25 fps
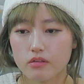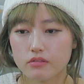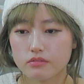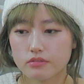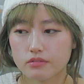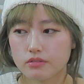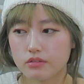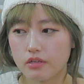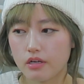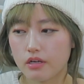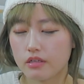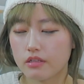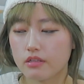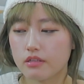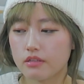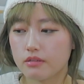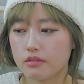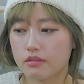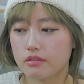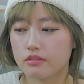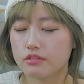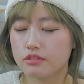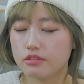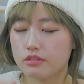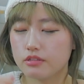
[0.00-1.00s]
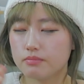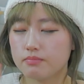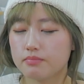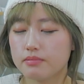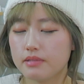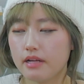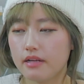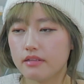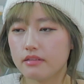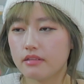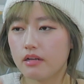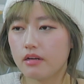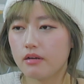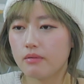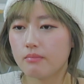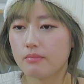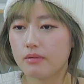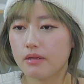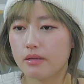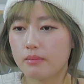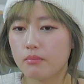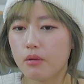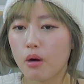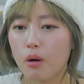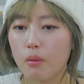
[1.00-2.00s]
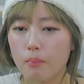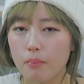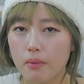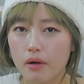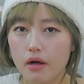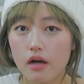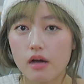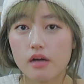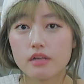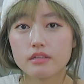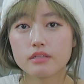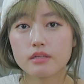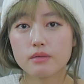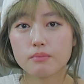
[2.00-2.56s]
so I could just plan out my mukbangs